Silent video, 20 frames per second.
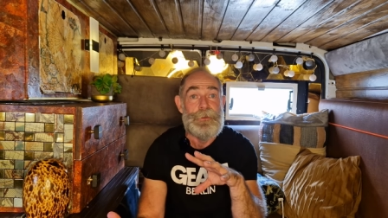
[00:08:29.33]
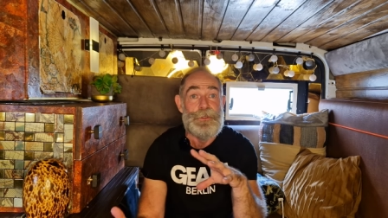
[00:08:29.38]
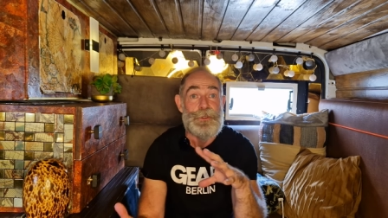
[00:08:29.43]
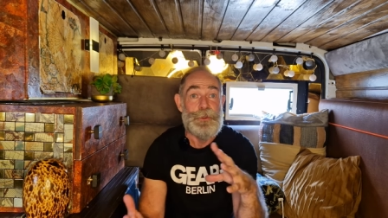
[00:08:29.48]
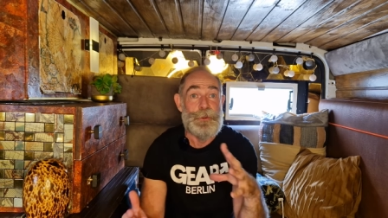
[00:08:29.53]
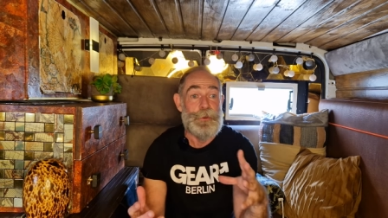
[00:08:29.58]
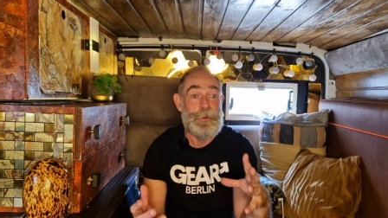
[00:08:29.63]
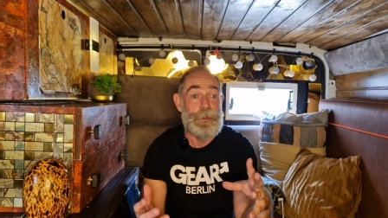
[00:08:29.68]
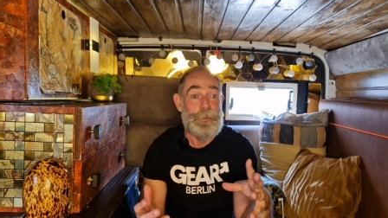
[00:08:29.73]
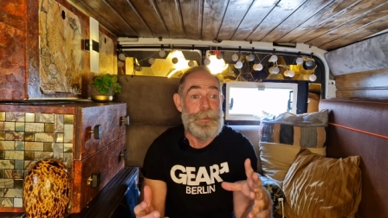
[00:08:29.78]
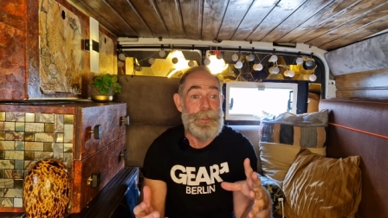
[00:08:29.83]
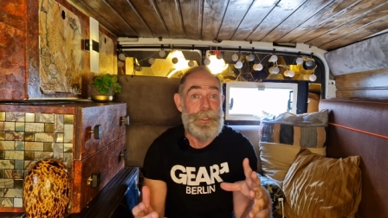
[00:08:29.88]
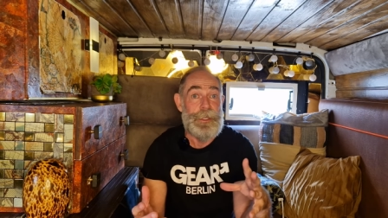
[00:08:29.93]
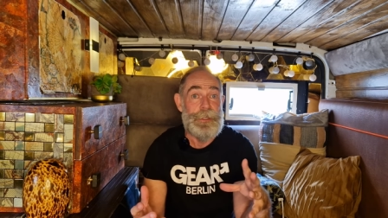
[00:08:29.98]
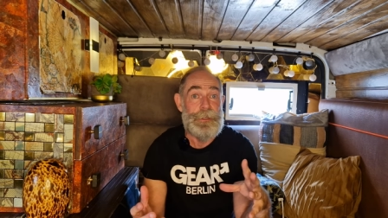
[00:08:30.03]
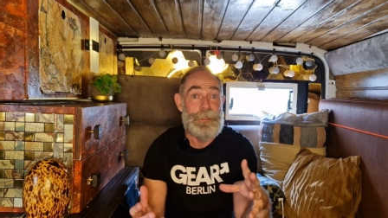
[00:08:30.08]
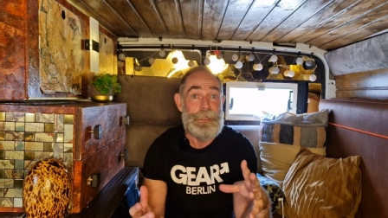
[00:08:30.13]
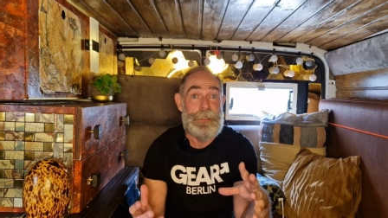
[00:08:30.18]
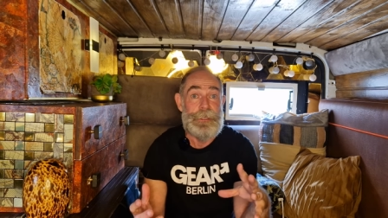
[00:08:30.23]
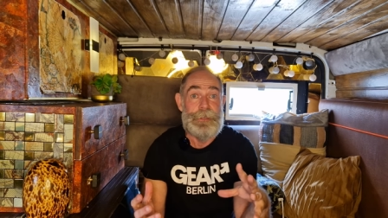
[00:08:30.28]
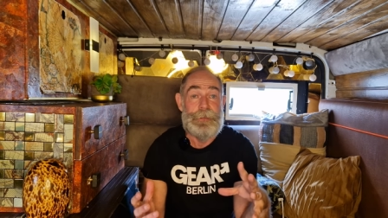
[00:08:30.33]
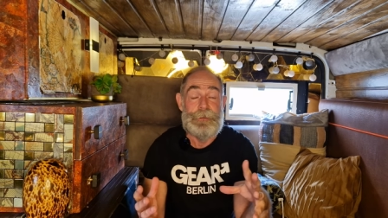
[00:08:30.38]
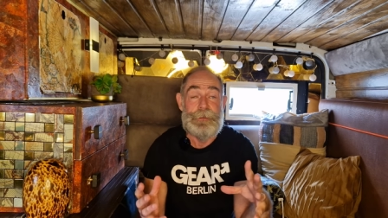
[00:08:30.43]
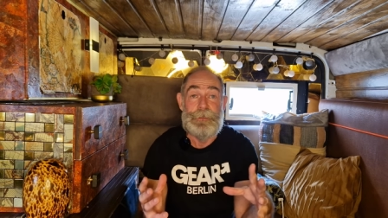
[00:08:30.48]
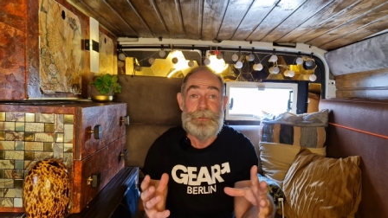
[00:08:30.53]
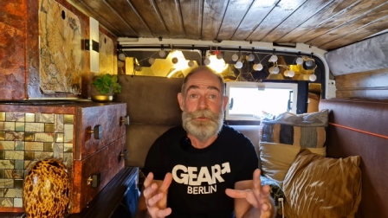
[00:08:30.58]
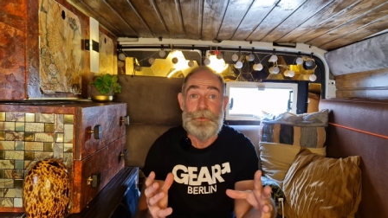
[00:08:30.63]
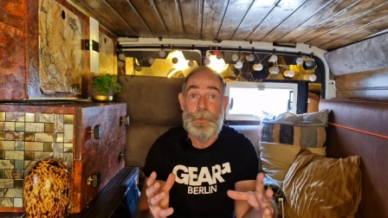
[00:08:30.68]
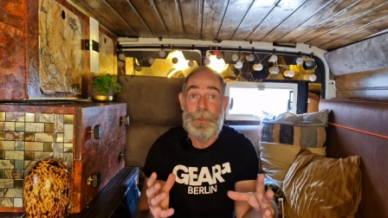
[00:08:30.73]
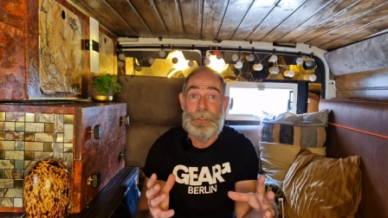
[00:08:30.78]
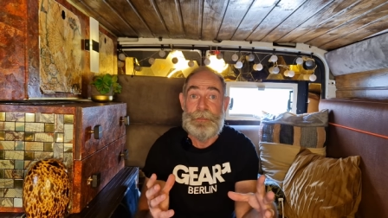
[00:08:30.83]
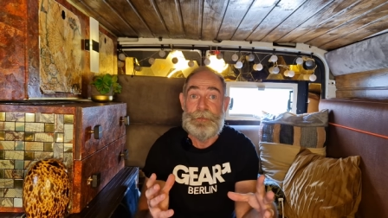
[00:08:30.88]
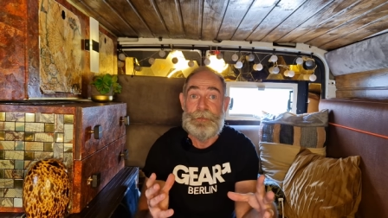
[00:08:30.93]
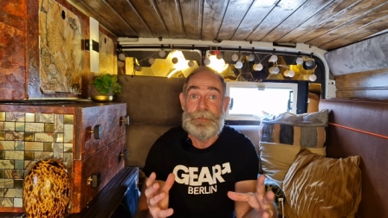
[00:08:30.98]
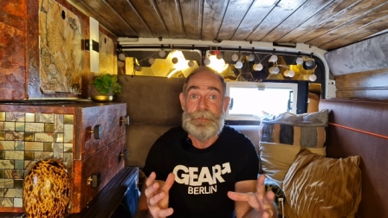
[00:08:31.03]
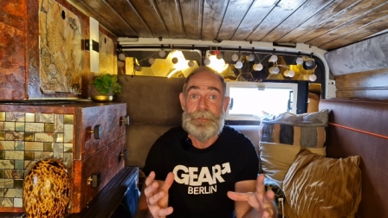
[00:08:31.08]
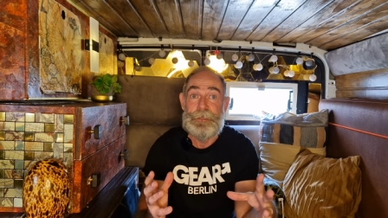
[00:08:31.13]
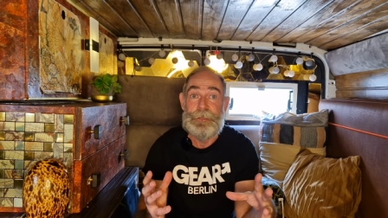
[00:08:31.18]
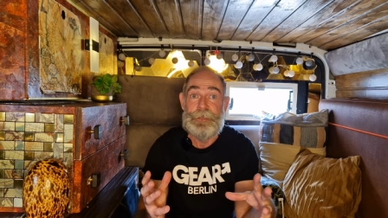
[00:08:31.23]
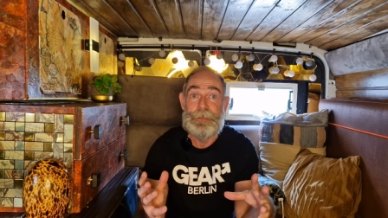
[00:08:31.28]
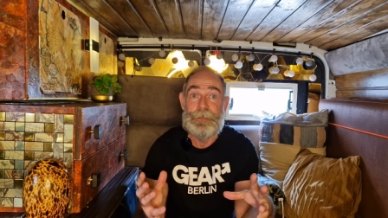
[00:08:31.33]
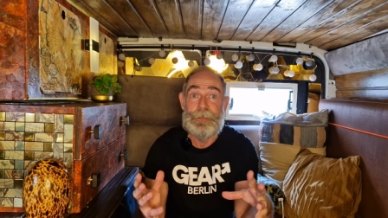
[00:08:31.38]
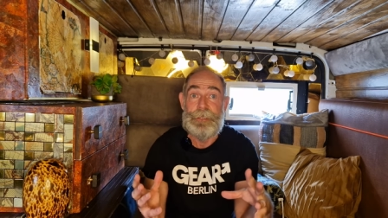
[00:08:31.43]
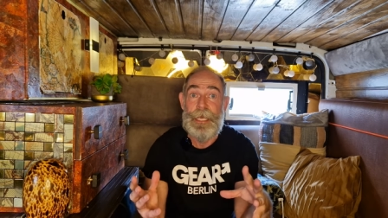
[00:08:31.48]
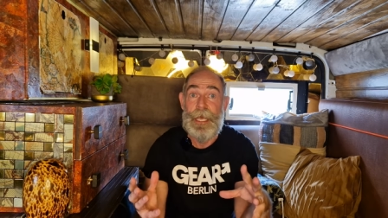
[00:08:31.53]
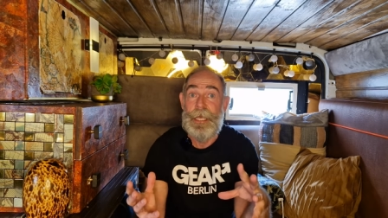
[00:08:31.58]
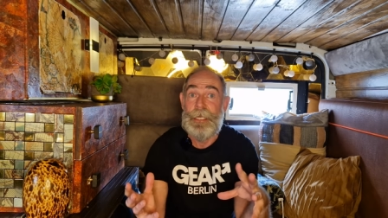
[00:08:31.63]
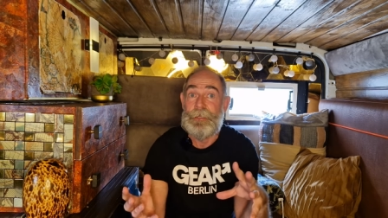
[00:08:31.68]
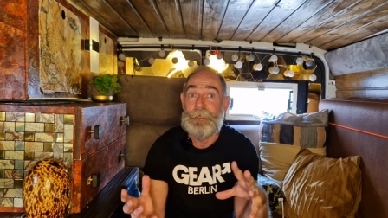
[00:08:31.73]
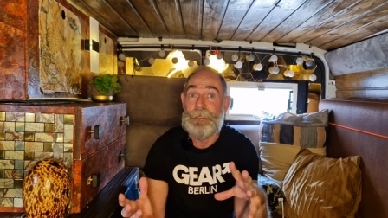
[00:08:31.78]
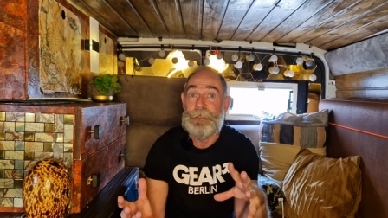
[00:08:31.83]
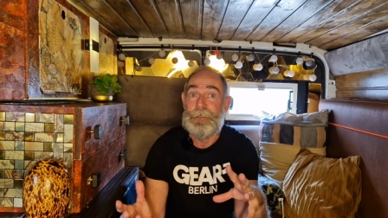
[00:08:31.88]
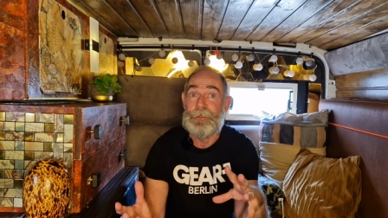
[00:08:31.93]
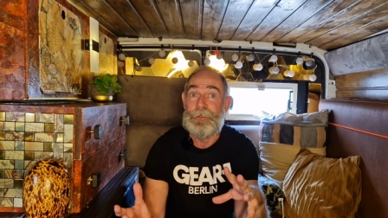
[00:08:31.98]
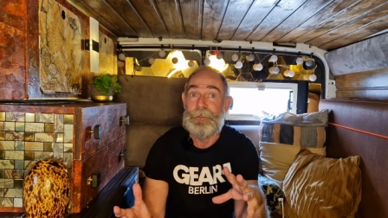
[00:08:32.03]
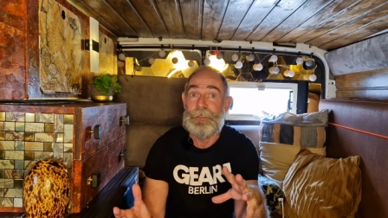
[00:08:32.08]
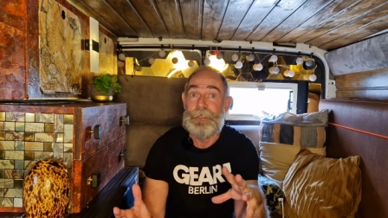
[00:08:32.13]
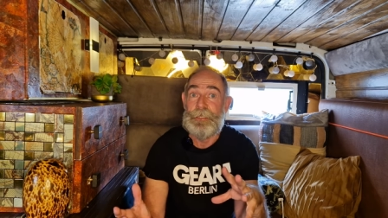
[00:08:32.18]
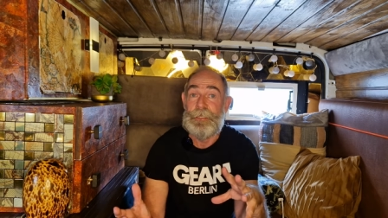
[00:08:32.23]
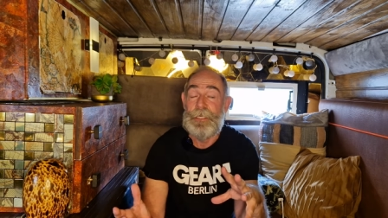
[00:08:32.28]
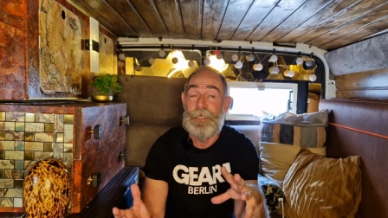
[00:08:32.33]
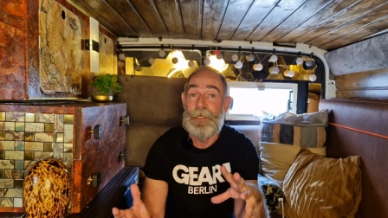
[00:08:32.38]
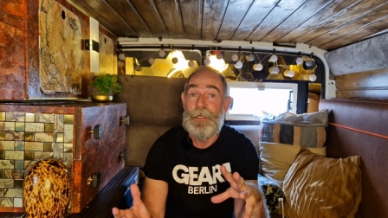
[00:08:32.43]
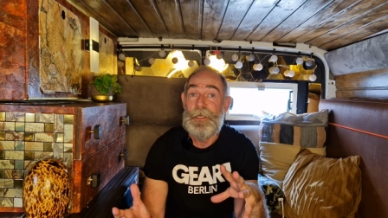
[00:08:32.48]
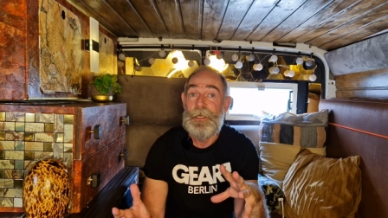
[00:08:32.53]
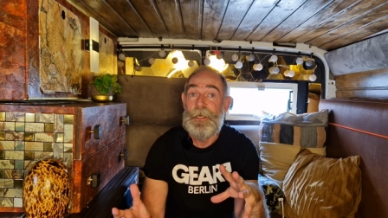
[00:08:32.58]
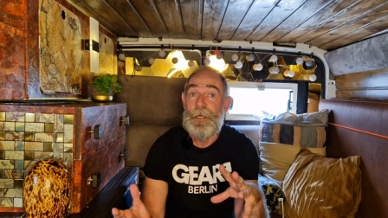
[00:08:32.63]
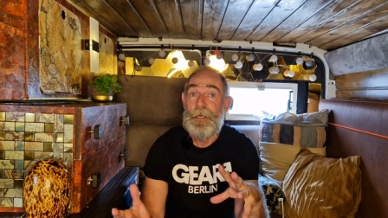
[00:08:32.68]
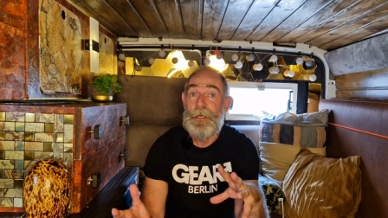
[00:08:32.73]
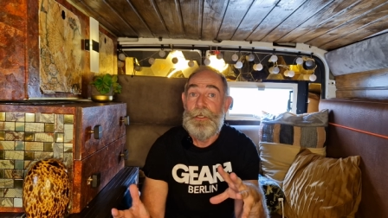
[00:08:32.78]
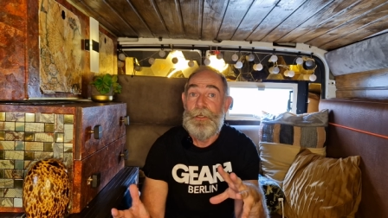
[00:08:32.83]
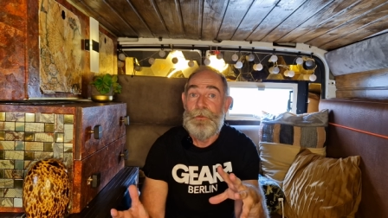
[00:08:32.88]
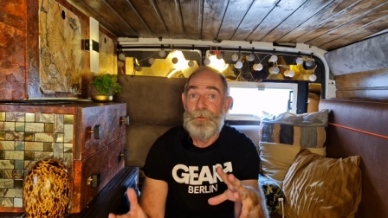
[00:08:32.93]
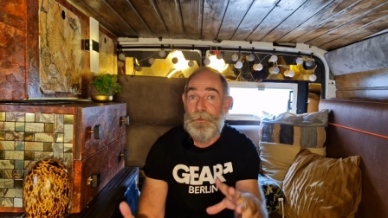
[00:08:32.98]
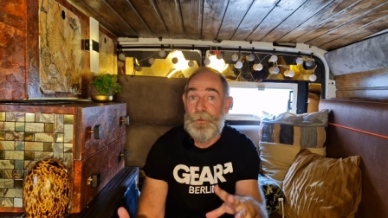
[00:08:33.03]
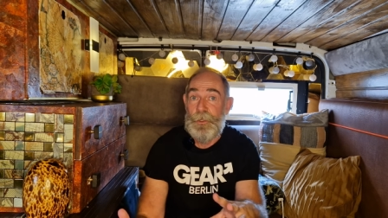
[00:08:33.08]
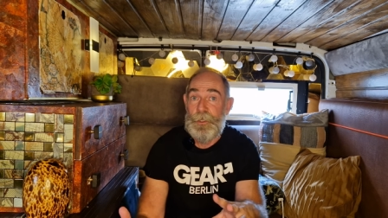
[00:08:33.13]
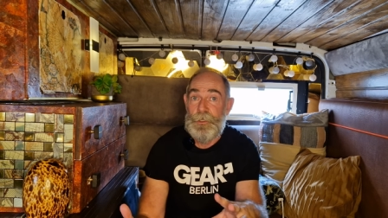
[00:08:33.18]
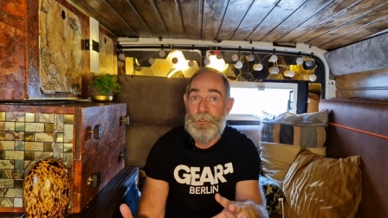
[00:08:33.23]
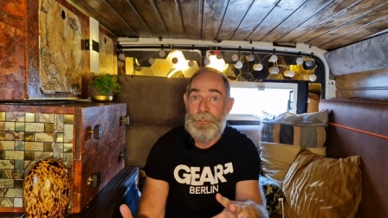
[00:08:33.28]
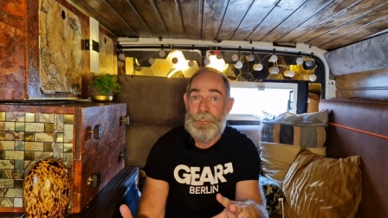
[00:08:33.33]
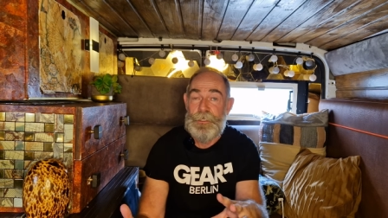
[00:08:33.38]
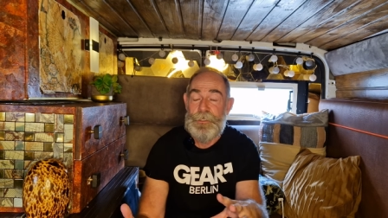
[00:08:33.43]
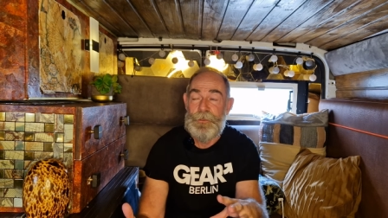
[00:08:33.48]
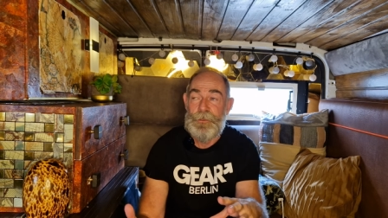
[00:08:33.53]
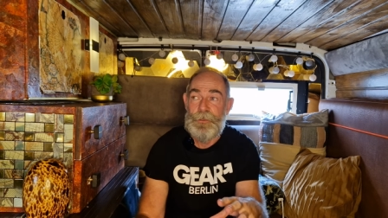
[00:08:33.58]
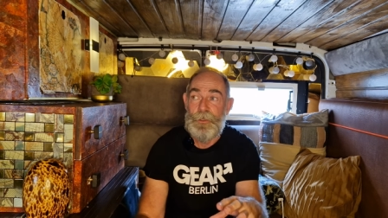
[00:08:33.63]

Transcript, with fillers: Schöneberg in the twenties and in the thirties.